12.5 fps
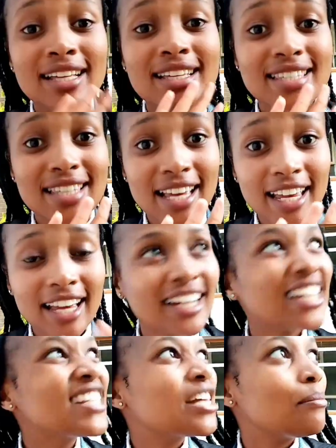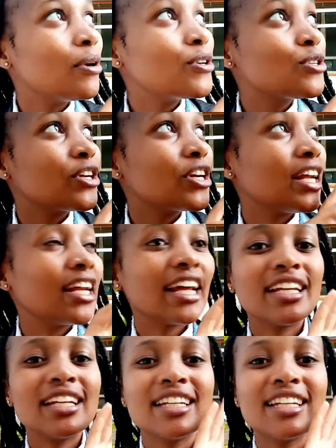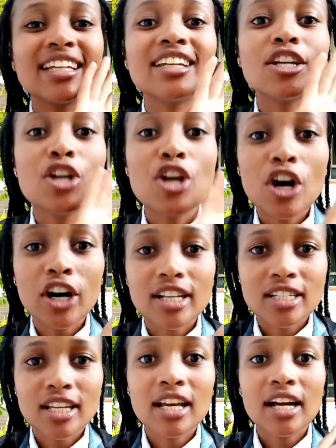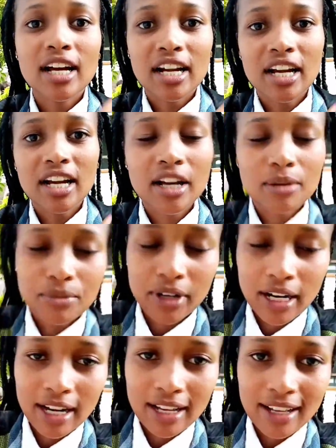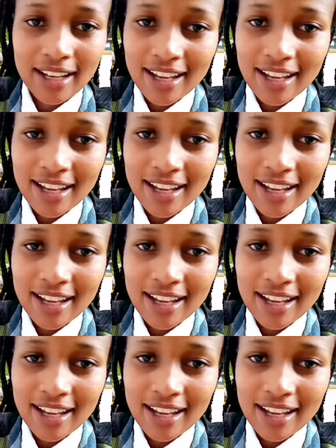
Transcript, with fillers: Second, it's about to rain. I did not carry an umbrella.